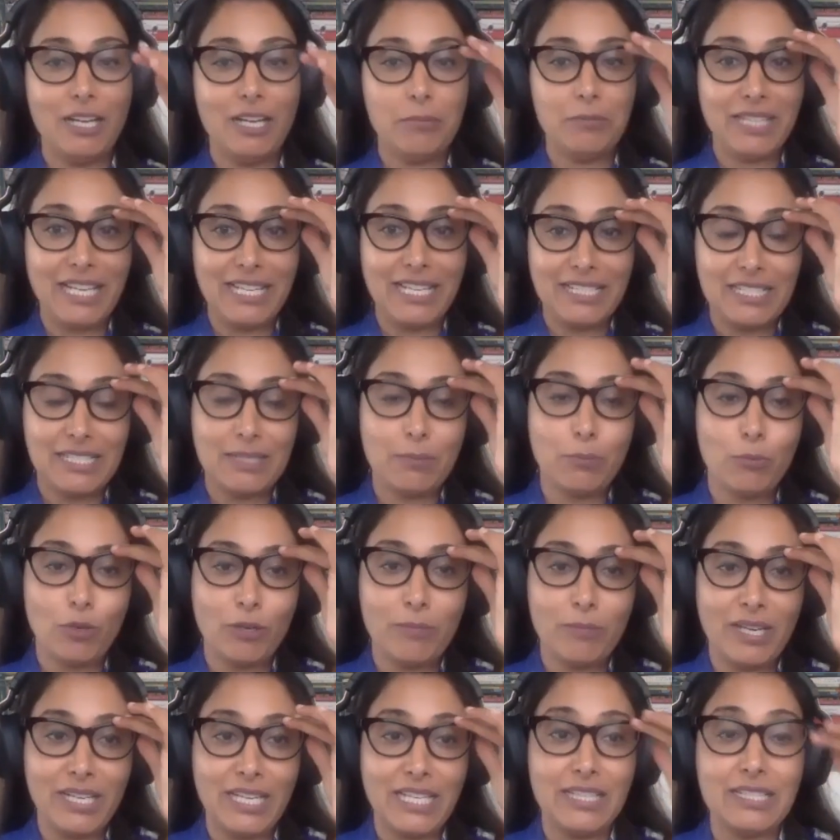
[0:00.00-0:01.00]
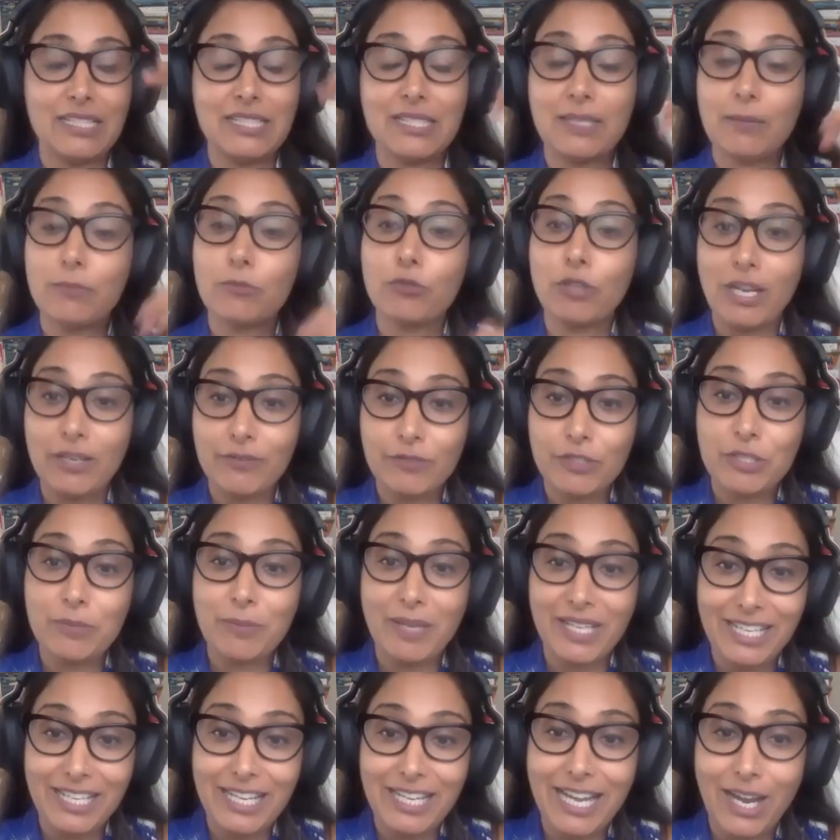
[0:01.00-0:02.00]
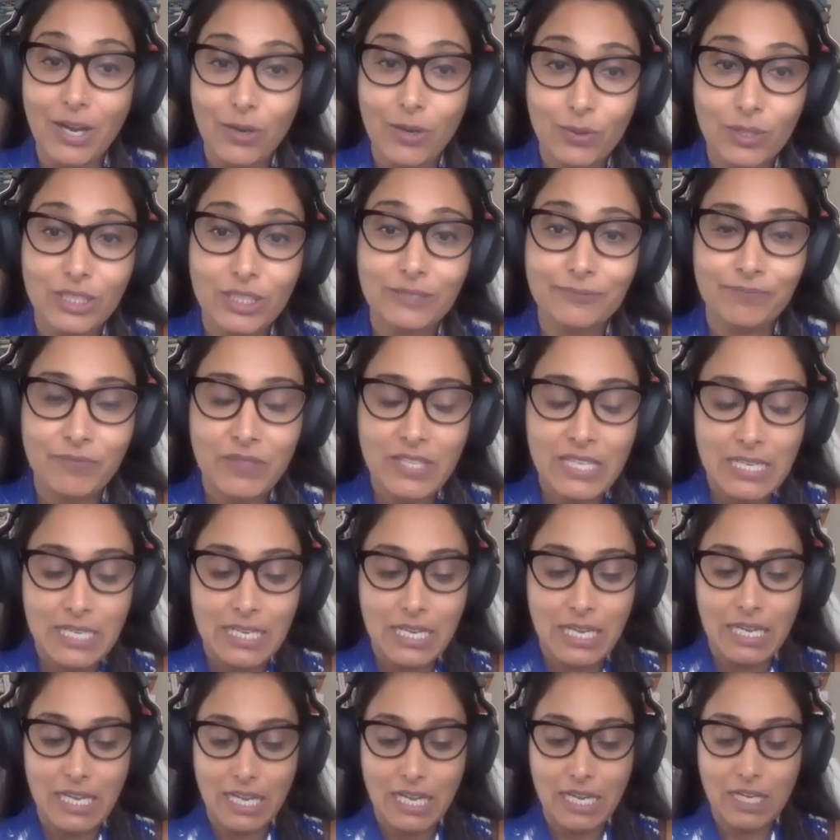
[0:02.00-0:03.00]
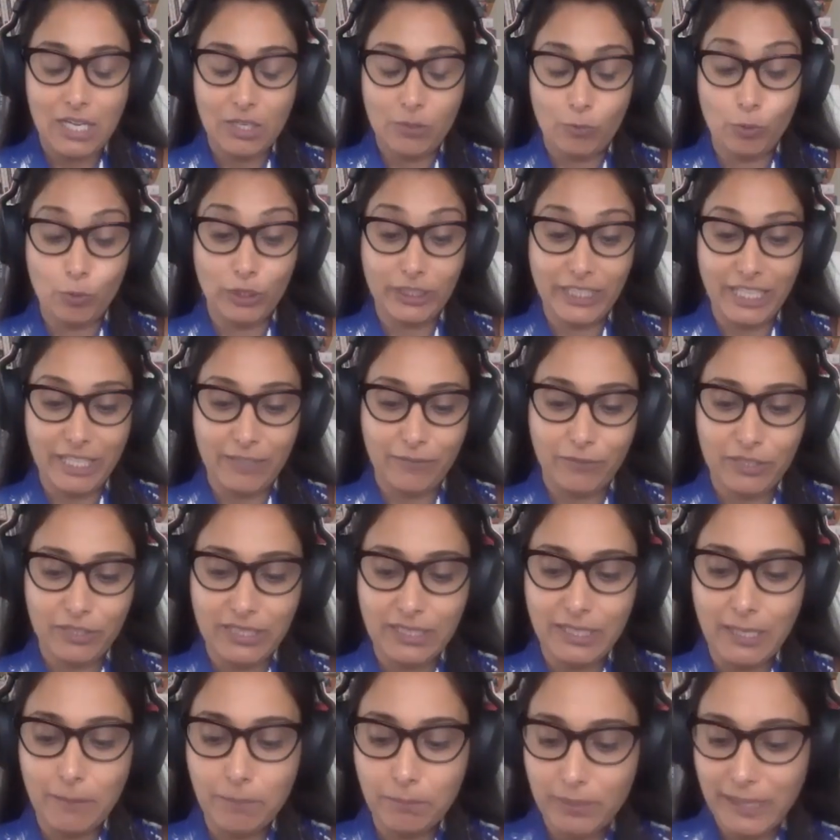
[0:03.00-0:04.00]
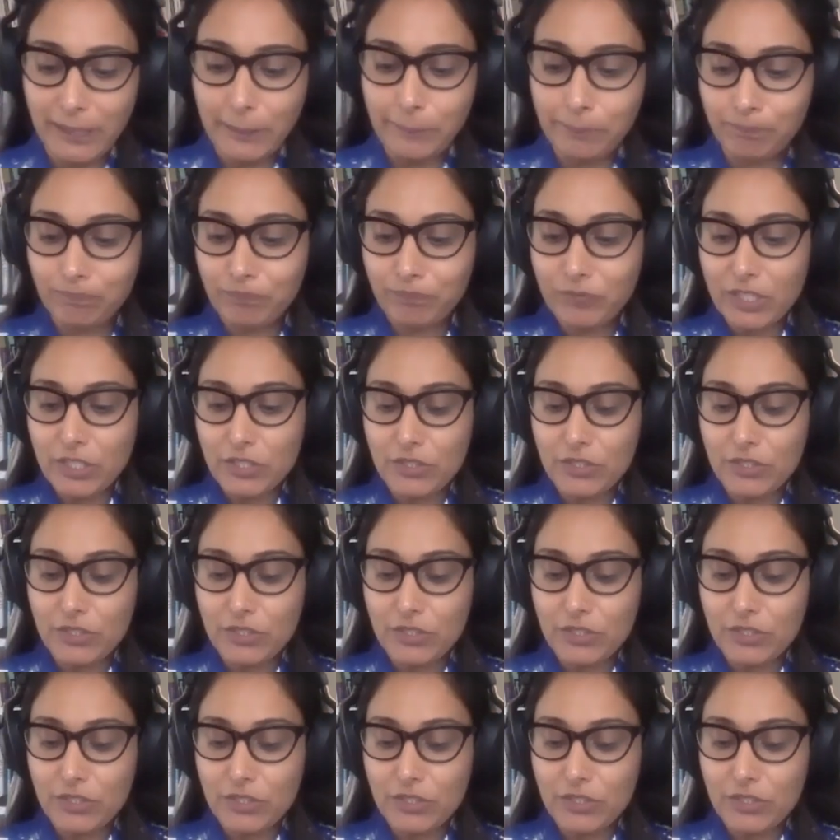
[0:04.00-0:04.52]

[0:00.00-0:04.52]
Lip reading: That is more money than some drivers make an hour working for the company.